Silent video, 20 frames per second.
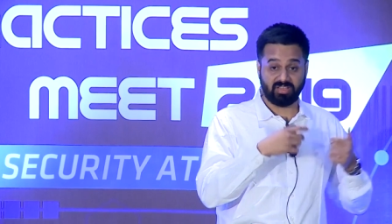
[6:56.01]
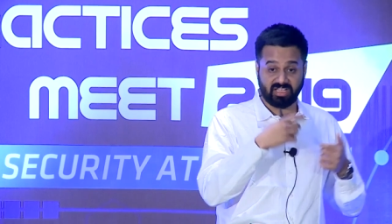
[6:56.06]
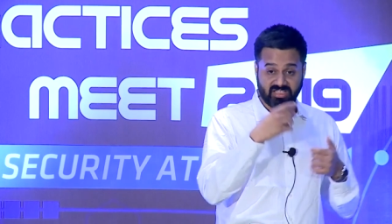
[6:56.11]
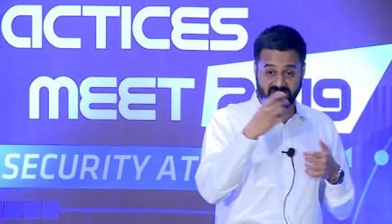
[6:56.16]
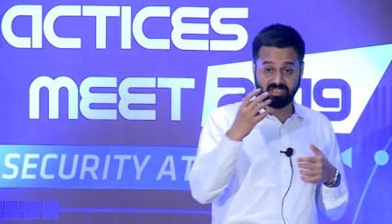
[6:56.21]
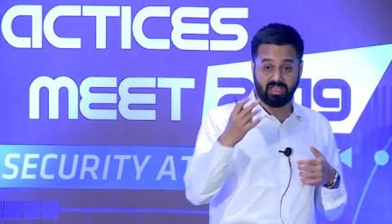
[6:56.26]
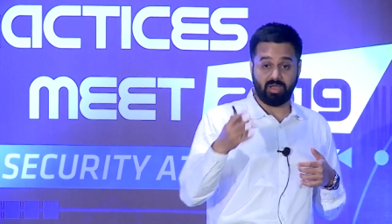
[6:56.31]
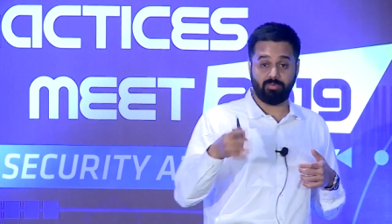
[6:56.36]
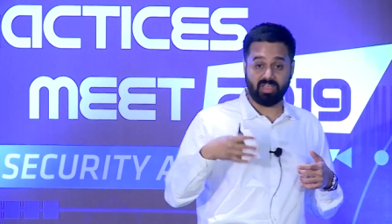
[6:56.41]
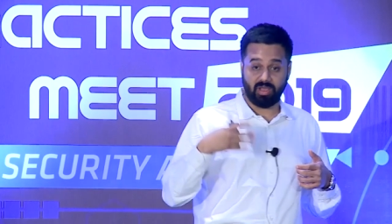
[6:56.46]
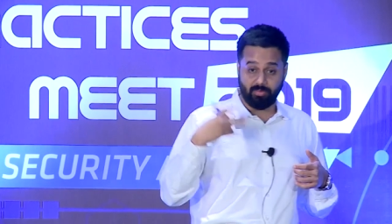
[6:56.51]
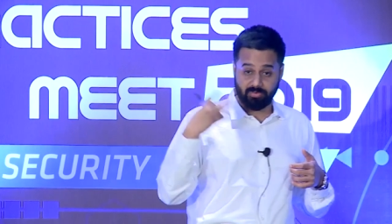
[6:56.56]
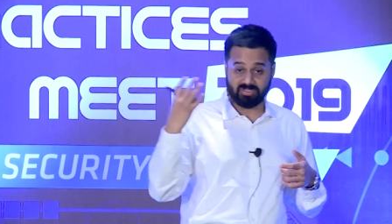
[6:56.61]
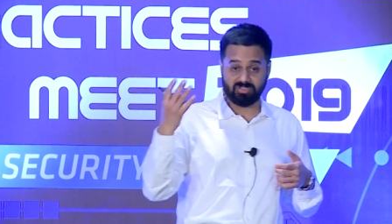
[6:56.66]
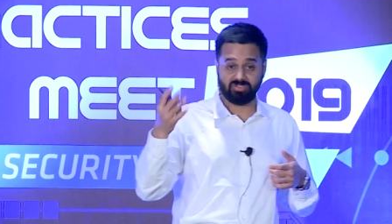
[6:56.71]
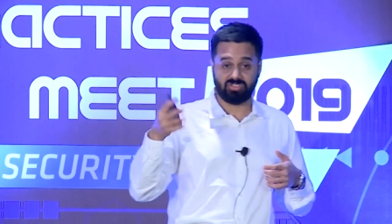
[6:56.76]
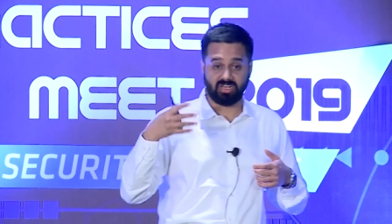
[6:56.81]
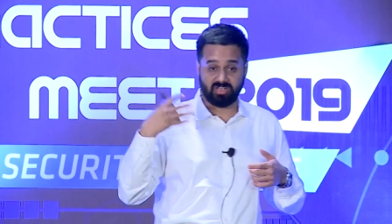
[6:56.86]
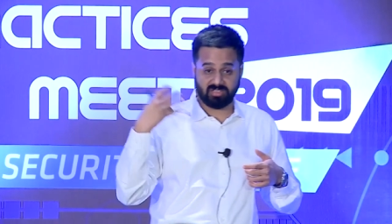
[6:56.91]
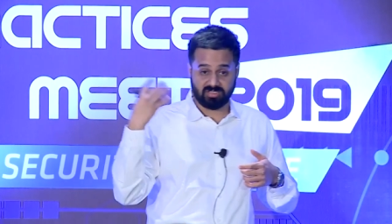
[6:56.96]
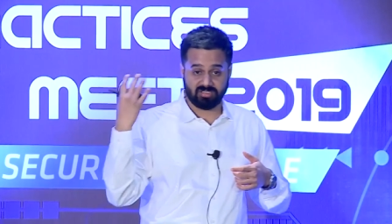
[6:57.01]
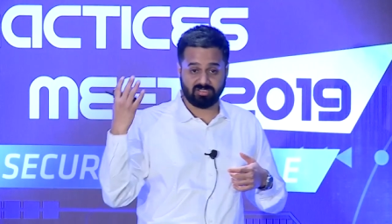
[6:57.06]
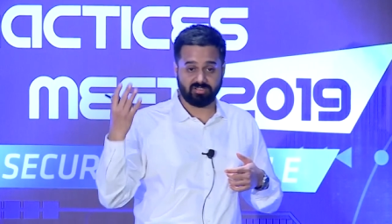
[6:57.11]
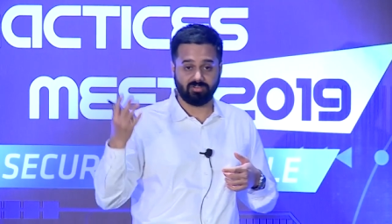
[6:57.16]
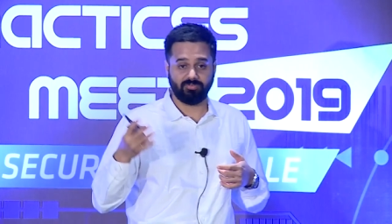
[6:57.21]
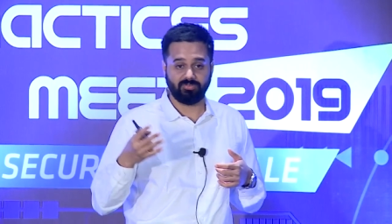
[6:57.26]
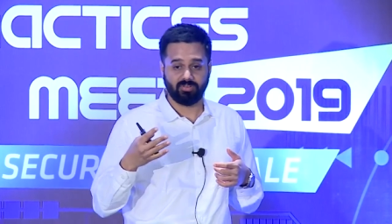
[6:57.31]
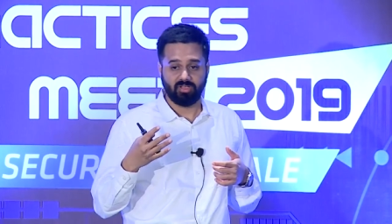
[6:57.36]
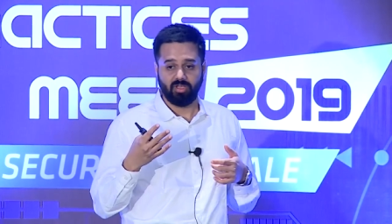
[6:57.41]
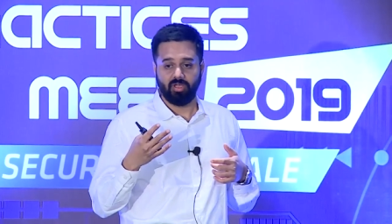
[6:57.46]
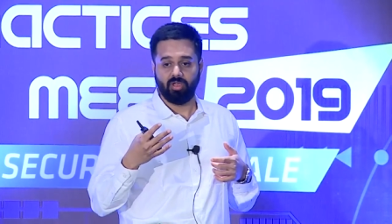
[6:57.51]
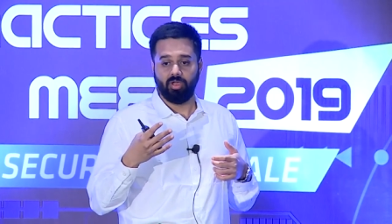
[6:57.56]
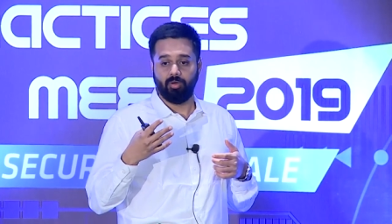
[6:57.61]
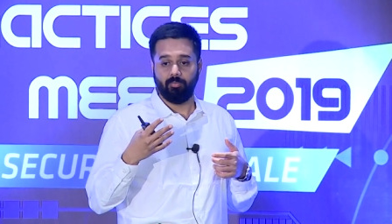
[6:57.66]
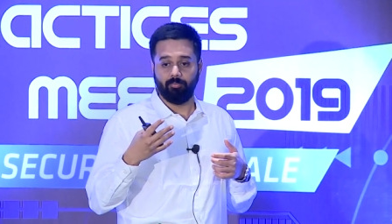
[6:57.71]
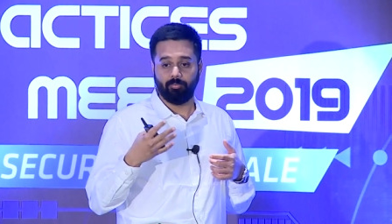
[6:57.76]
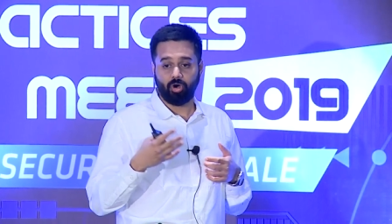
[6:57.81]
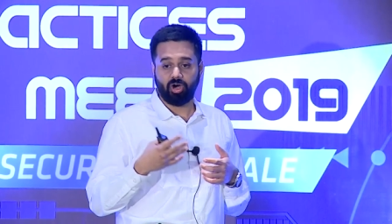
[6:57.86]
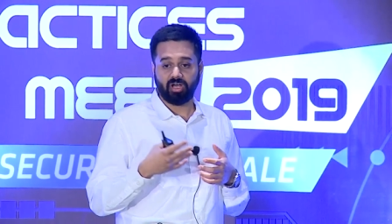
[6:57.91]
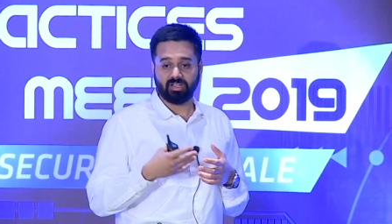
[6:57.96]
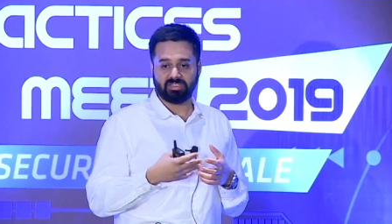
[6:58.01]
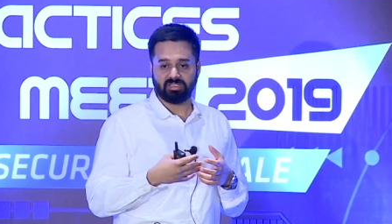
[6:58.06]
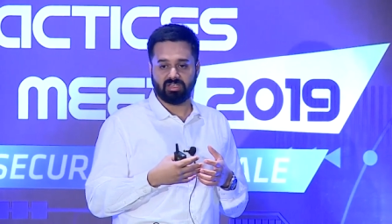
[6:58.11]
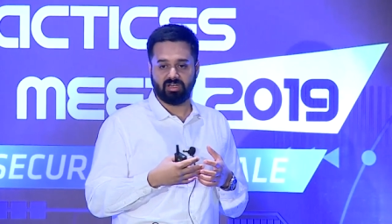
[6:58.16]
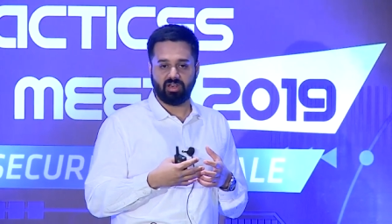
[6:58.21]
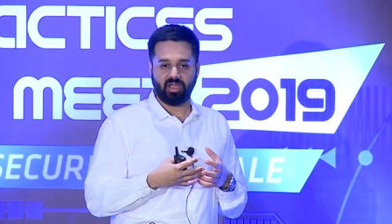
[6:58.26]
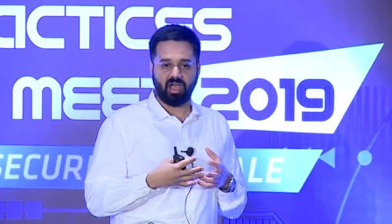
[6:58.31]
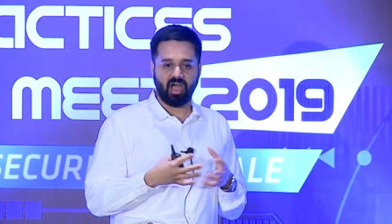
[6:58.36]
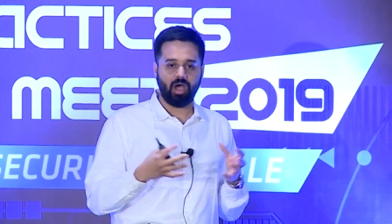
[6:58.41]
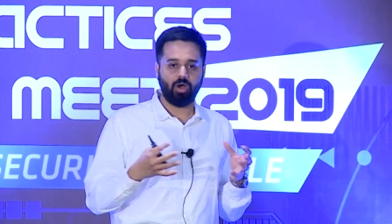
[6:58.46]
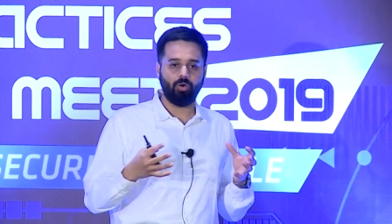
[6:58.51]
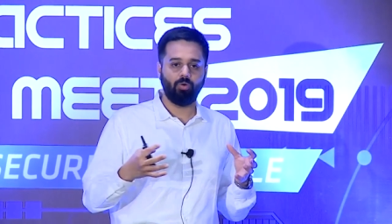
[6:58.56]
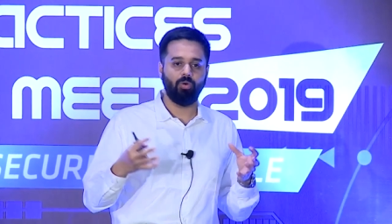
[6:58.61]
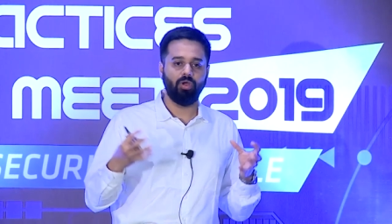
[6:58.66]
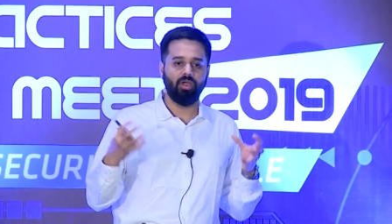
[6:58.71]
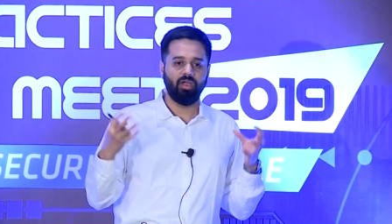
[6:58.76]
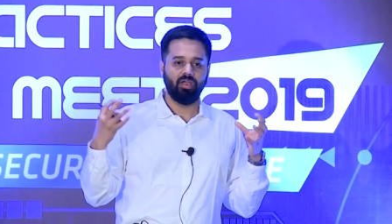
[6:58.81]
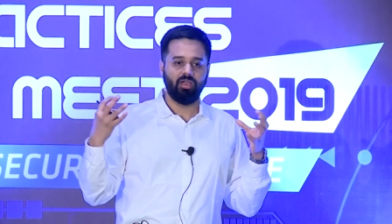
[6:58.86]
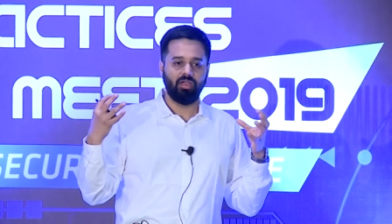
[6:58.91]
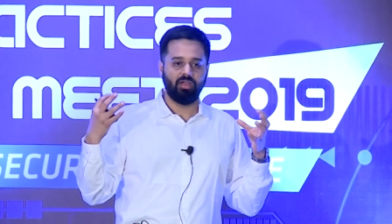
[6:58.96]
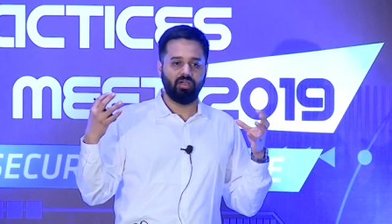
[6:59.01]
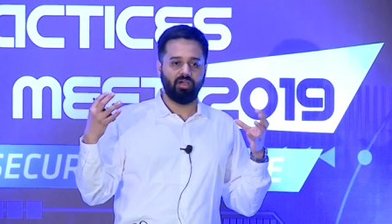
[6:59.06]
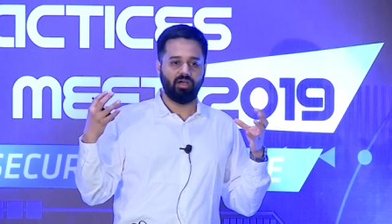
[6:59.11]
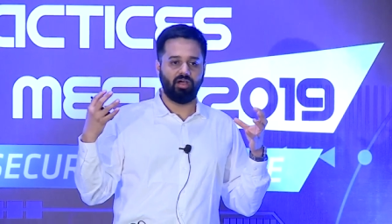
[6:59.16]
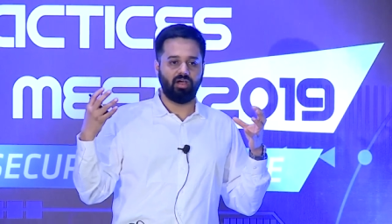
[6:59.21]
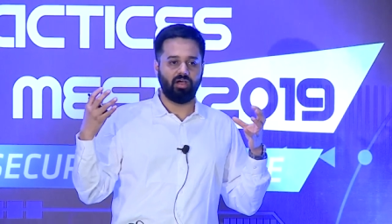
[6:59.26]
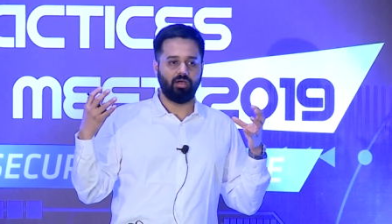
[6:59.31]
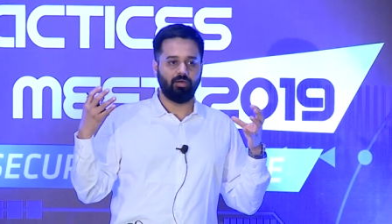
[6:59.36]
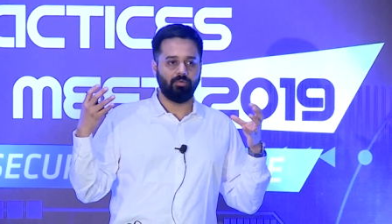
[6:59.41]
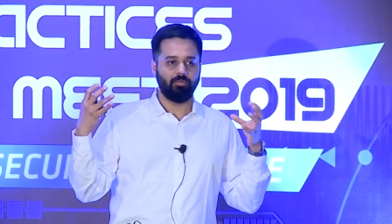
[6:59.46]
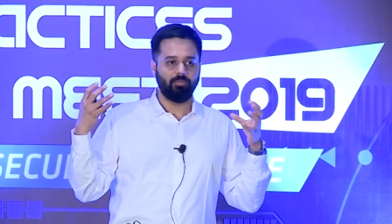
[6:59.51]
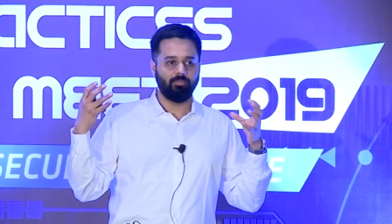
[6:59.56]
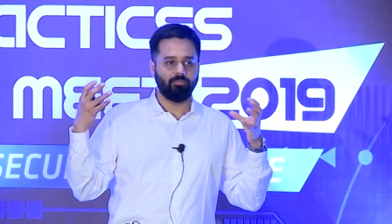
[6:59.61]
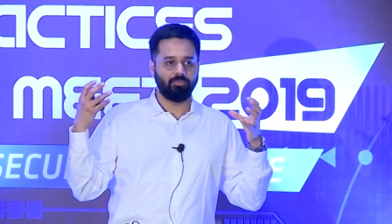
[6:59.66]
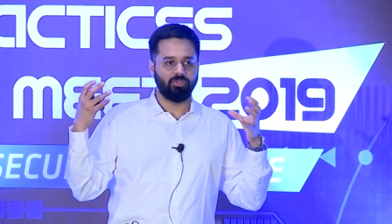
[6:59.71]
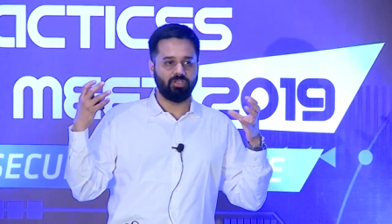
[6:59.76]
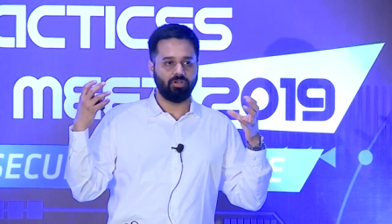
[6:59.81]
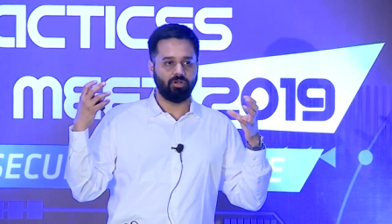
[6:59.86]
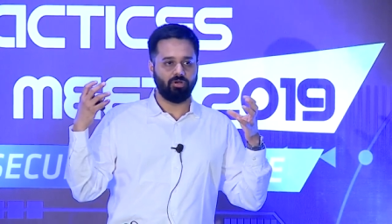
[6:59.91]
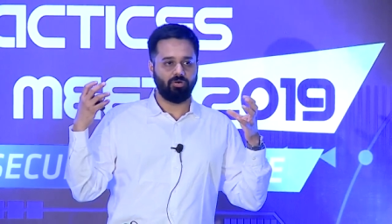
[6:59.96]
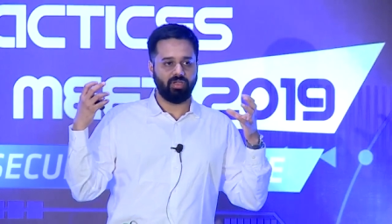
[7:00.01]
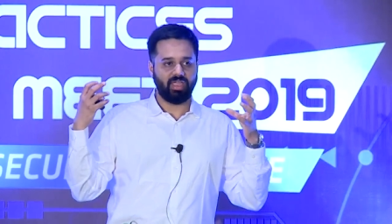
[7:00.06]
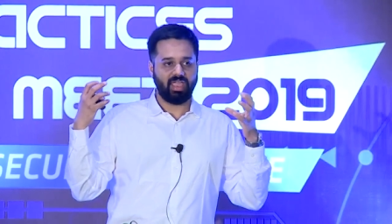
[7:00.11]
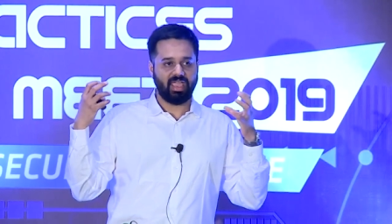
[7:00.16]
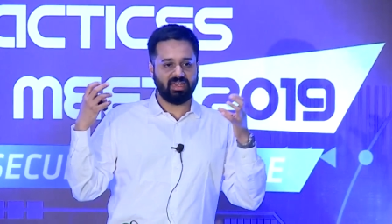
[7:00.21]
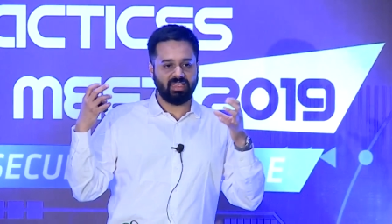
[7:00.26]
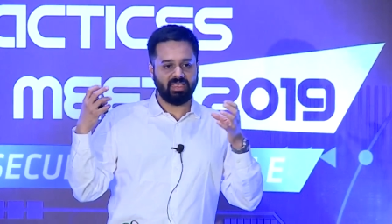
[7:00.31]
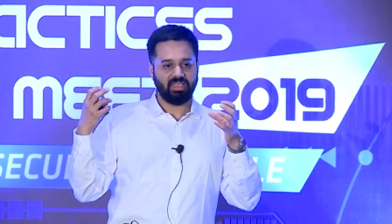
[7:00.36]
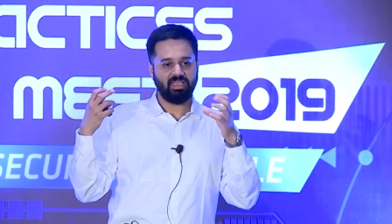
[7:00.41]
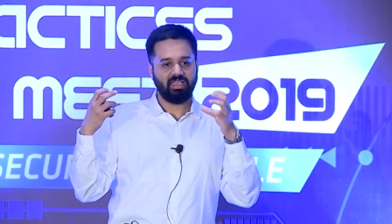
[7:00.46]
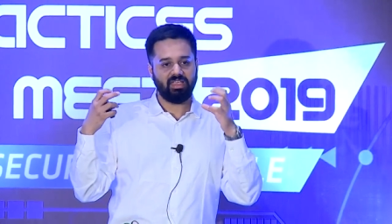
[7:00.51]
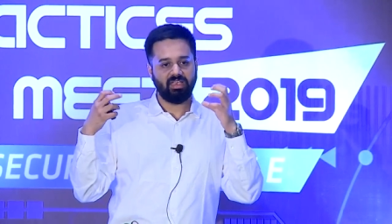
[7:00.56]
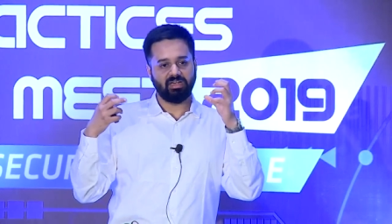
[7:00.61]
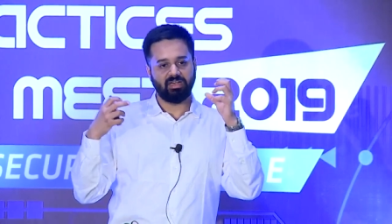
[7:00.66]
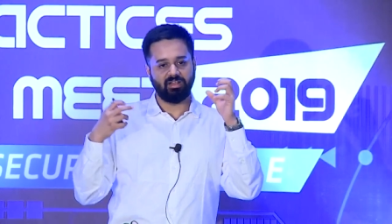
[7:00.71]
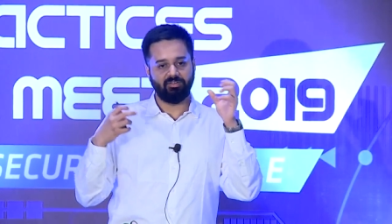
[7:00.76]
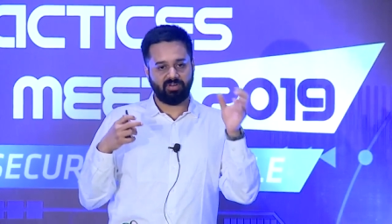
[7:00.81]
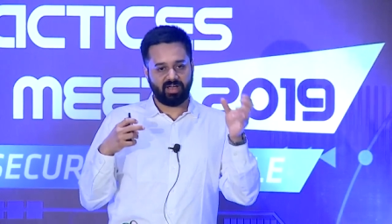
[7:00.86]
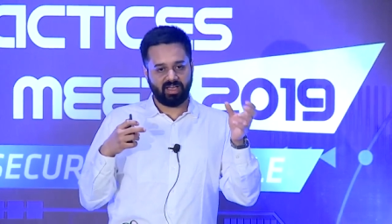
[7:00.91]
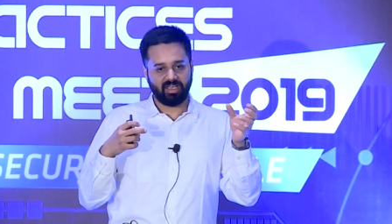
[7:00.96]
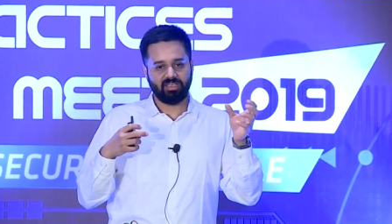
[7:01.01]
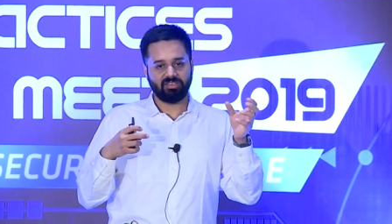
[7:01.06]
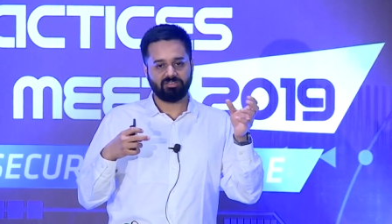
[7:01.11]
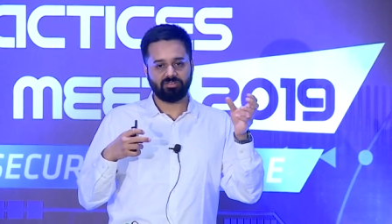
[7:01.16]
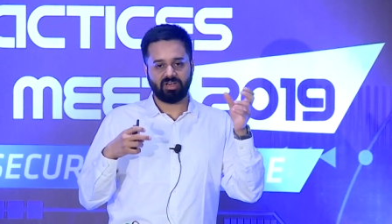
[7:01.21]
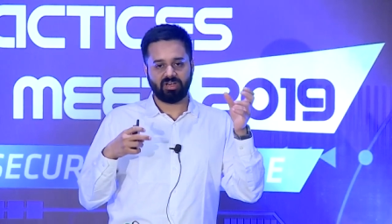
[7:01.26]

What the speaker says: That was the genesis of bots, and how any device